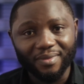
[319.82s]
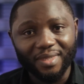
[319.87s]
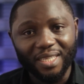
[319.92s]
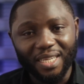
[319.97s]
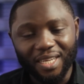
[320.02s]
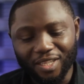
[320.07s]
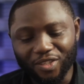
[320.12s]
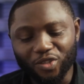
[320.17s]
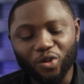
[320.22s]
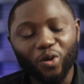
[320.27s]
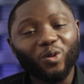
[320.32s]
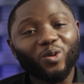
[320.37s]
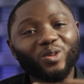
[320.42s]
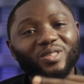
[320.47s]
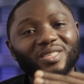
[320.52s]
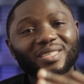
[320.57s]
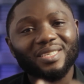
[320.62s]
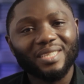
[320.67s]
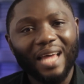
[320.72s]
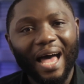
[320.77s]
is going to
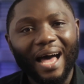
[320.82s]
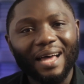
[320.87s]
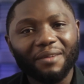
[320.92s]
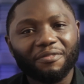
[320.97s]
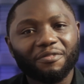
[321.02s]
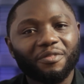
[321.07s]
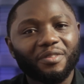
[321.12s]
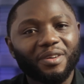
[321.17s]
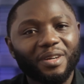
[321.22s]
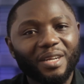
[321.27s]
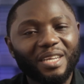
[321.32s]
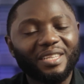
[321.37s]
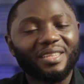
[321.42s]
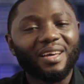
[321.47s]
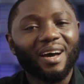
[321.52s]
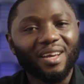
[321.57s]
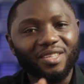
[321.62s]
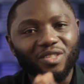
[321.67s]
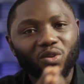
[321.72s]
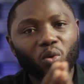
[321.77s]
serve either
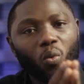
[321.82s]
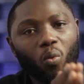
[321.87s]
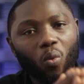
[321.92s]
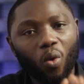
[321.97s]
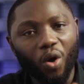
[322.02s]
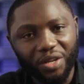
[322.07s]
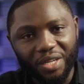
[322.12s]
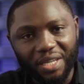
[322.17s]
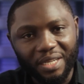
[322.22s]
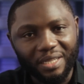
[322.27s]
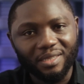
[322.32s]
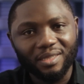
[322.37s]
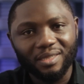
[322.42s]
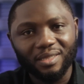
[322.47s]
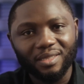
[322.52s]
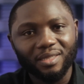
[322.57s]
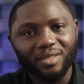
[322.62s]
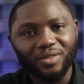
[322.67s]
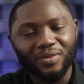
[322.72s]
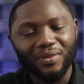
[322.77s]
as a warning
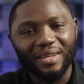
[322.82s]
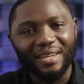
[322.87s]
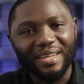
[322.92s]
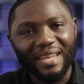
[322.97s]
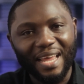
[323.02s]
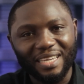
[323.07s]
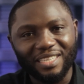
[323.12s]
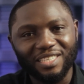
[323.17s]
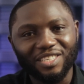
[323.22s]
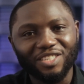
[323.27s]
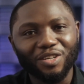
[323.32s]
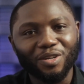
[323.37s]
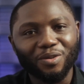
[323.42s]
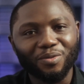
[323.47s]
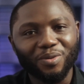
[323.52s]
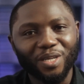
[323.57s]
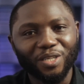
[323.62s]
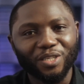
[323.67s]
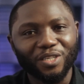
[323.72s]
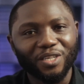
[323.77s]
to the next
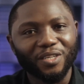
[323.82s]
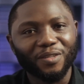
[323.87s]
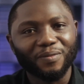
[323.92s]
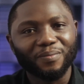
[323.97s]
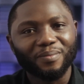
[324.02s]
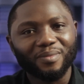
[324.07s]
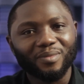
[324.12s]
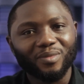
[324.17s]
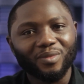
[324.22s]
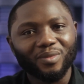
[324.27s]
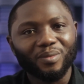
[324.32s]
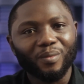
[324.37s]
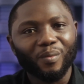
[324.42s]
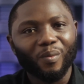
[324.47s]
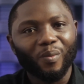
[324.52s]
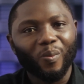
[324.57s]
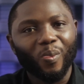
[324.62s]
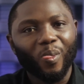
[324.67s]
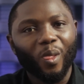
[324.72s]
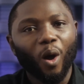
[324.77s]
generation
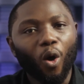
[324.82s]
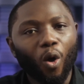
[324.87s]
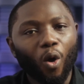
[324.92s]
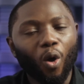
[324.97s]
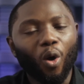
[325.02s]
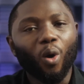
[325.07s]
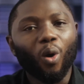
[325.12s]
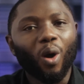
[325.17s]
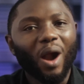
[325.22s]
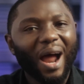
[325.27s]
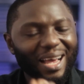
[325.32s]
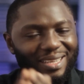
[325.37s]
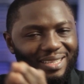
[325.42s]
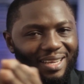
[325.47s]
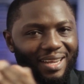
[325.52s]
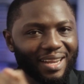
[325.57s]
or as an